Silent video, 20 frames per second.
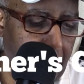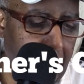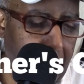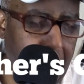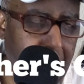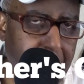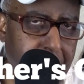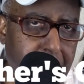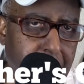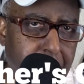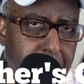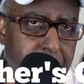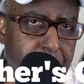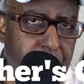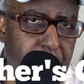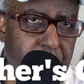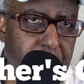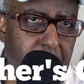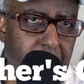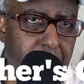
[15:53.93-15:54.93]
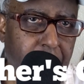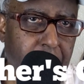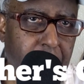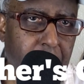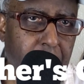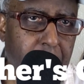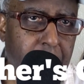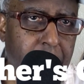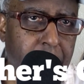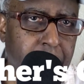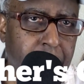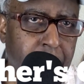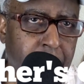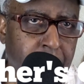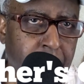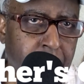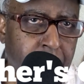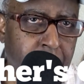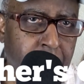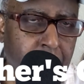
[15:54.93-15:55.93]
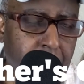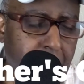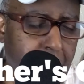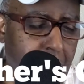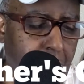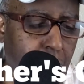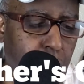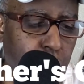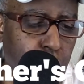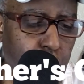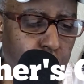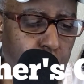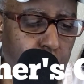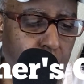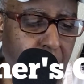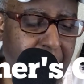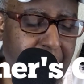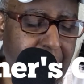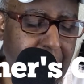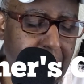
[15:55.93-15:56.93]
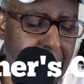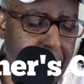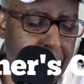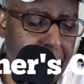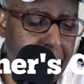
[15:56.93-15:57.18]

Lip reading: And just to give you a little real quick